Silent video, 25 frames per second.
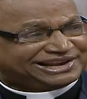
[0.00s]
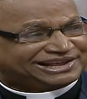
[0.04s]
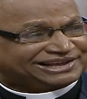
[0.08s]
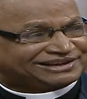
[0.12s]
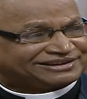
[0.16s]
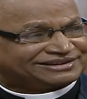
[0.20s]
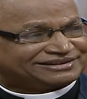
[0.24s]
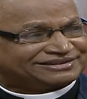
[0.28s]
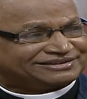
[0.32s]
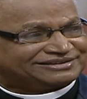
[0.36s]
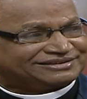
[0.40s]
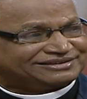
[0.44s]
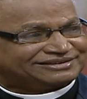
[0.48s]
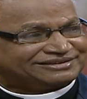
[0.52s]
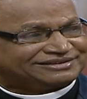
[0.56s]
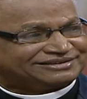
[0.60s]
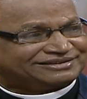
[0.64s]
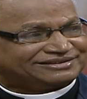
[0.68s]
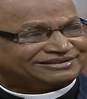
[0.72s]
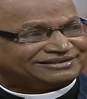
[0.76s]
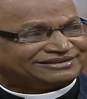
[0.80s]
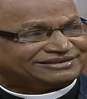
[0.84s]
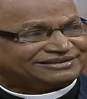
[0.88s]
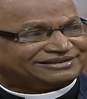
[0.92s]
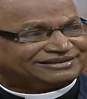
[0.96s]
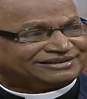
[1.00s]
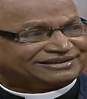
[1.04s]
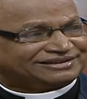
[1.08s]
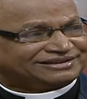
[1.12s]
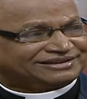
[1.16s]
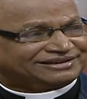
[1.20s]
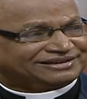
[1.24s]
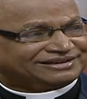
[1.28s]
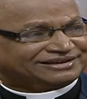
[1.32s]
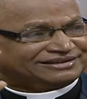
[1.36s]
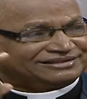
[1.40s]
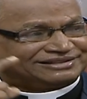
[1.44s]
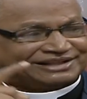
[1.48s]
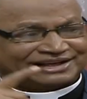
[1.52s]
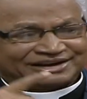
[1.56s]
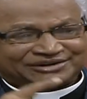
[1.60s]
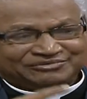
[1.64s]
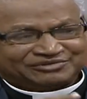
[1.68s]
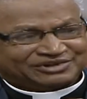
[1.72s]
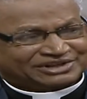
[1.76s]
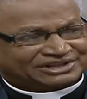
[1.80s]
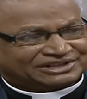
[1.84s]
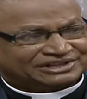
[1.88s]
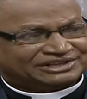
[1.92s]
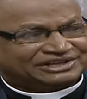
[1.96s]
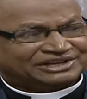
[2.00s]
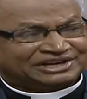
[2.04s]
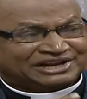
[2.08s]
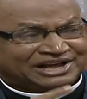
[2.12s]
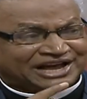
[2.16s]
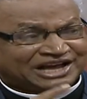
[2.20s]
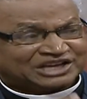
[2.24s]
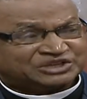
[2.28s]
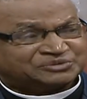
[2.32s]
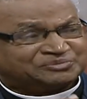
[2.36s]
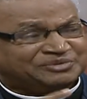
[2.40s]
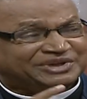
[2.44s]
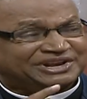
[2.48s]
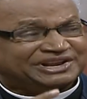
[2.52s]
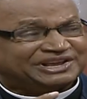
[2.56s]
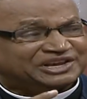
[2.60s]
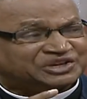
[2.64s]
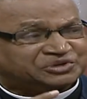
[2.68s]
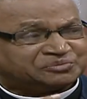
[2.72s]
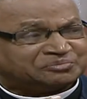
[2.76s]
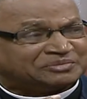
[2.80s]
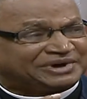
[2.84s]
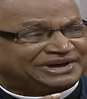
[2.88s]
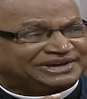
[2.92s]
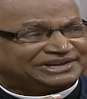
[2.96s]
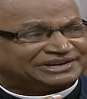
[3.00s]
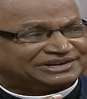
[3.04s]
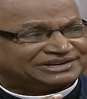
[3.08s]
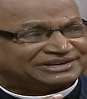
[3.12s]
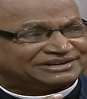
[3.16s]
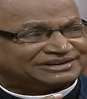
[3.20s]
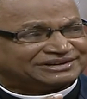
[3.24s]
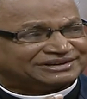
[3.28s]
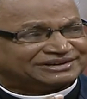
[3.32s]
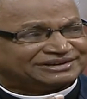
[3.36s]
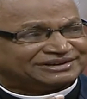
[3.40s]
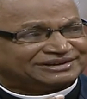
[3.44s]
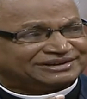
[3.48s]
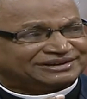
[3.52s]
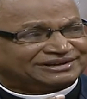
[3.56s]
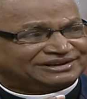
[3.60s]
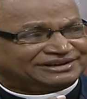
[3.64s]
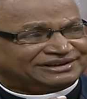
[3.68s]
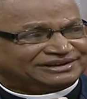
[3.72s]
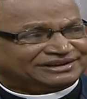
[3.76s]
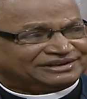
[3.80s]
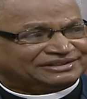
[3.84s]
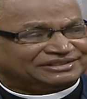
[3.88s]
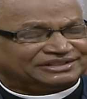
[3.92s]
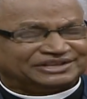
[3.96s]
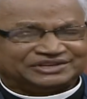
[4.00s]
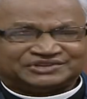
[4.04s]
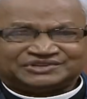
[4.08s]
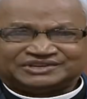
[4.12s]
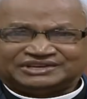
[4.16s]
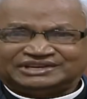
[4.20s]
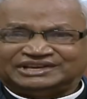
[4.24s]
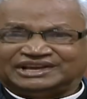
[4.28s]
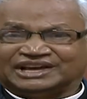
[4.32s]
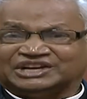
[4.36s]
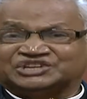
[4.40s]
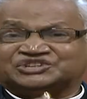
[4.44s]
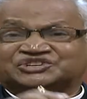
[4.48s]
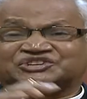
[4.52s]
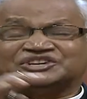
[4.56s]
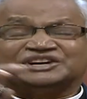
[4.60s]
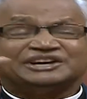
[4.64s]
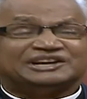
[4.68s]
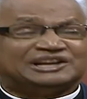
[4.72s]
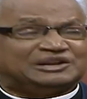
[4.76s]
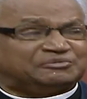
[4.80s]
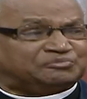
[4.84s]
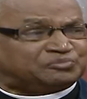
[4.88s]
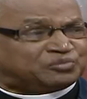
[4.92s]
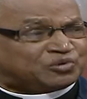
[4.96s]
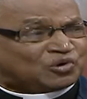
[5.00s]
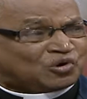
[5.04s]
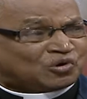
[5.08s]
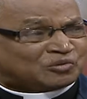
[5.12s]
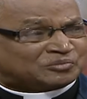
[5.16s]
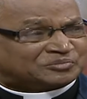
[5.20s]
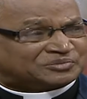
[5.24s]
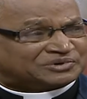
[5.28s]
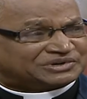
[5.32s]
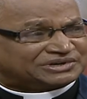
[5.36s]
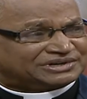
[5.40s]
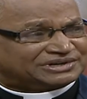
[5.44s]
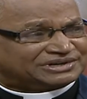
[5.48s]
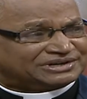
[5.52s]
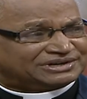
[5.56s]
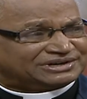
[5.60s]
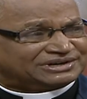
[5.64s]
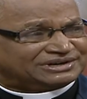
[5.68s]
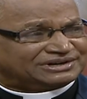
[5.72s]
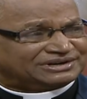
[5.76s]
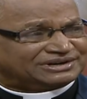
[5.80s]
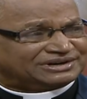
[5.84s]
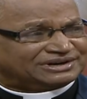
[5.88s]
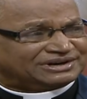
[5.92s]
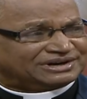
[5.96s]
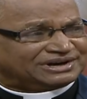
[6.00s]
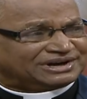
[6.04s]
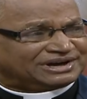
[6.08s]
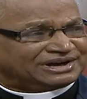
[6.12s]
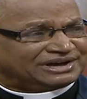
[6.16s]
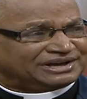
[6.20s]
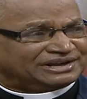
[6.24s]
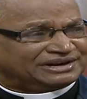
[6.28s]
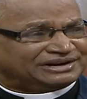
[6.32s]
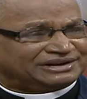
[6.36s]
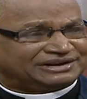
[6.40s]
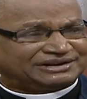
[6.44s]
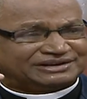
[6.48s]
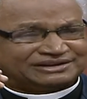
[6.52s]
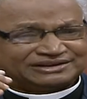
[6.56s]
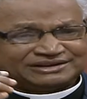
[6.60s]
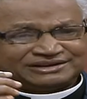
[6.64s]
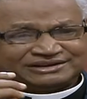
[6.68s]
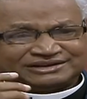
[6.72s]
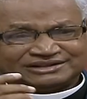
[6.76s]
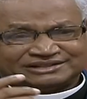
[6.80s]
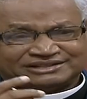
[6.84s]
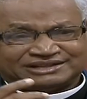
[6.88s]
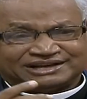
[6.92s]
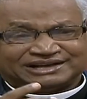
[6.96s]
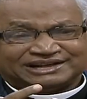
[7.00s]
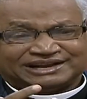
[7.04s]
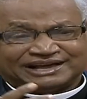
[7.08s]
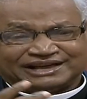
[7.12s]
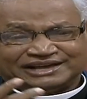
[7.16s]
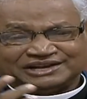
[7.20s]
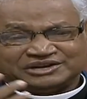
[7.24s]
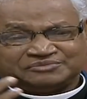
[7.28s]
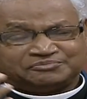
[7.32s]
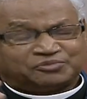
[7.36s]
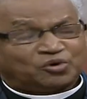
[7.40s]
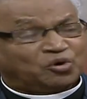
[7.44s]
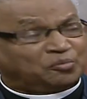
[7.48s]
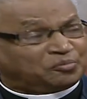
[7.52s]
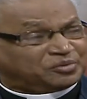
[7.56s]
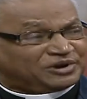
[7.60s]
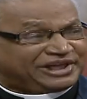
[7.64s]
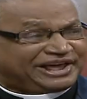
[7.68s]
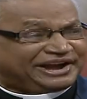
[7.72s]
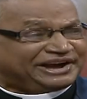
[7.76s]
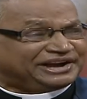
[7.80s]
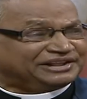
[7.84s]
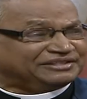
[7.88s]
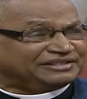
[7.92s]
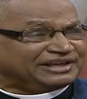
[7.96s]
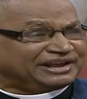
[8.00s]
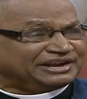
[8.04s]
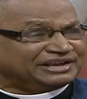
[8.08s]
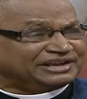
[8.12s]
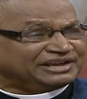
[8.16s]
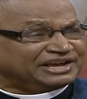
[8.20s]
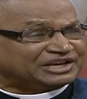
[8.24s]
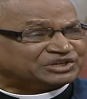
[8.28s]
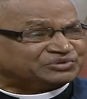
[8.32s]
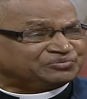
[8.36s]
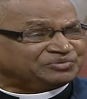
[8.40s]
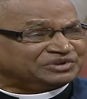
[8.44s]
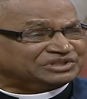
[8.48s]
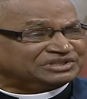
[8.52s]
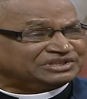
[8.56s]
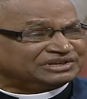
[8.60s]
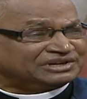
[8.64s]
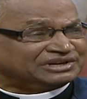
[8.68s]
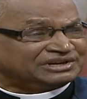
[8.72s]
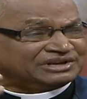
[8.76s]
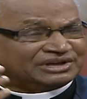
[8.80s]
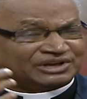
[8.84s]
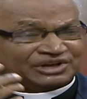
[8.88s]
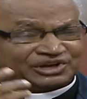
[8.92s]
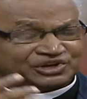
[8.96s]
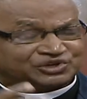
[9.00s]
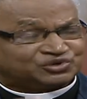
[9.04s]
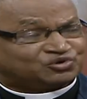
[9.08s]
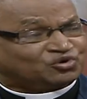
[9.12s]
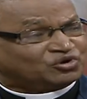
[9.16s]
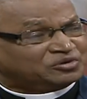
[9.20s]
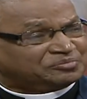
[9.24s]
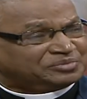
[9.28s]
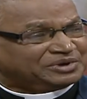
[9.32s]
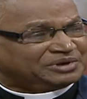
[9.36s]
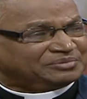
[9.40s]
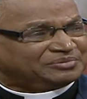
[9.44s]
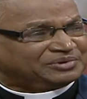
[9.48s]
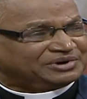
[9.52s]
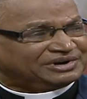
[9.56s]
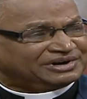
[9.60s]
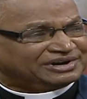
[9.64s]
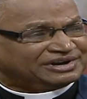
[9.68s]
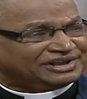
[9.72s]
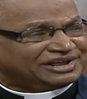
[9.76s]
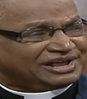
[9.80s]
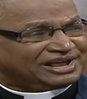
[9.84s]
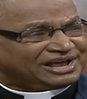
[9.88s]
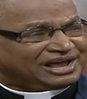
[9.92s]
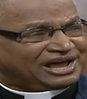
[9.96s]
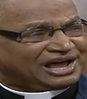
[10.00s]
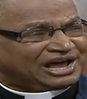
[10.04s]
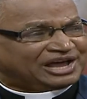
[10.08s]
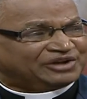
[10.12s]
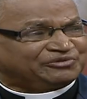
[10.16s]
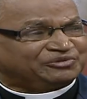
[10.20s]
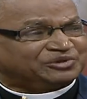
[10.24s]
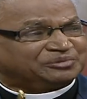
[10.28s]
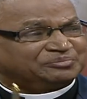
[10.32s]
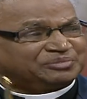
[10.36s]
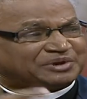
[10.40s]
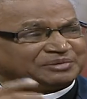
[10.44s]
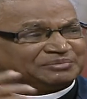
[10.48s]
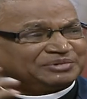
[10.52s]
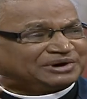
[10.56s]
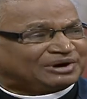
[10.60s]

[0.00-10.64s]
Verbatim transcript: beginning, that it has been his mind, mm -hmm. this external pomp and the great popularity that he has with his own people and with